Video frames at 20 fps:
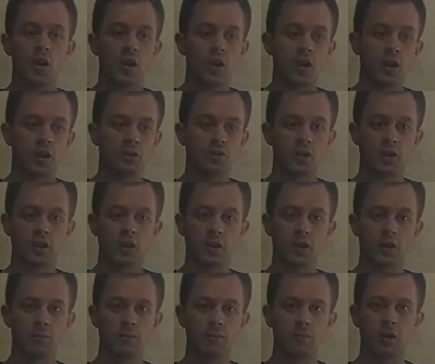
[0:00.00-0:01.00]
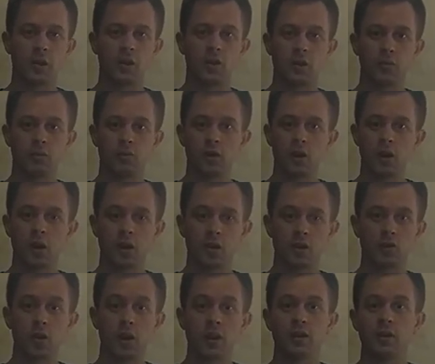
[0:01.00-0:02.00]
How did he become a
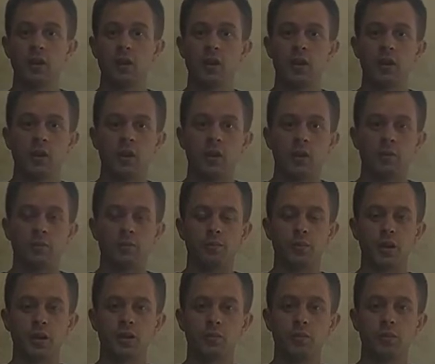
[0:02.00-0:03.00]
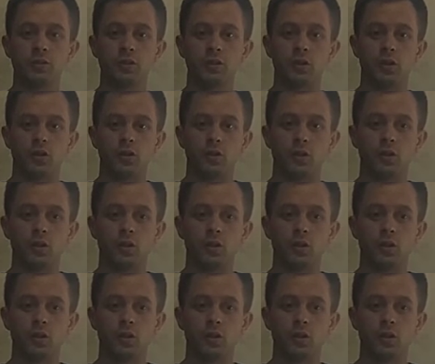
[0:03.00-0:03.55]
great bodybuilder?